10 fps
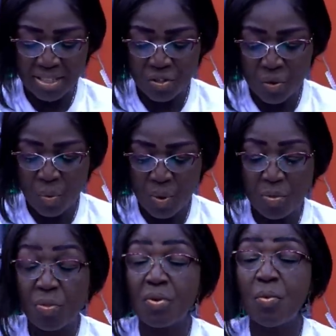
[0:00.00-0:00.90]

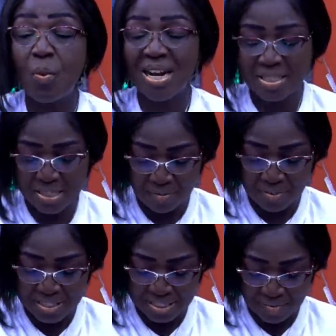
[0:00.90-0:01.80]
013
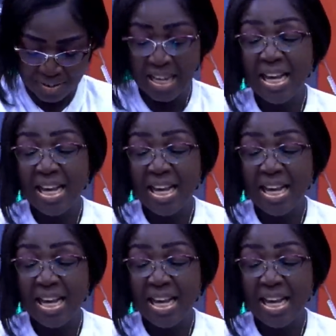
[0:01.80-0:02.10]
177.